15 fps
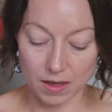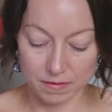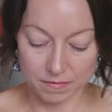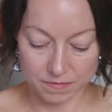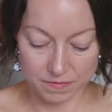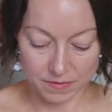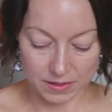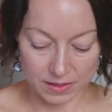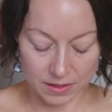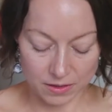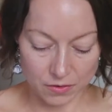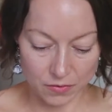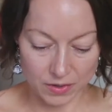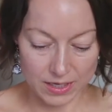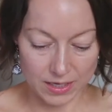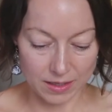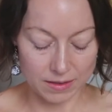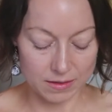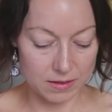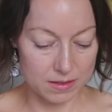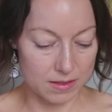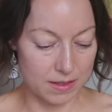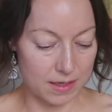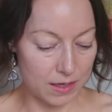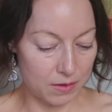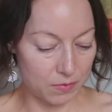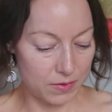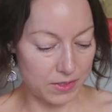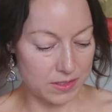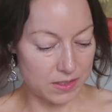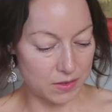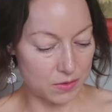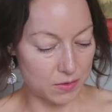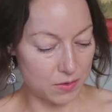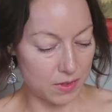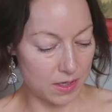of ingredients, and I'll read you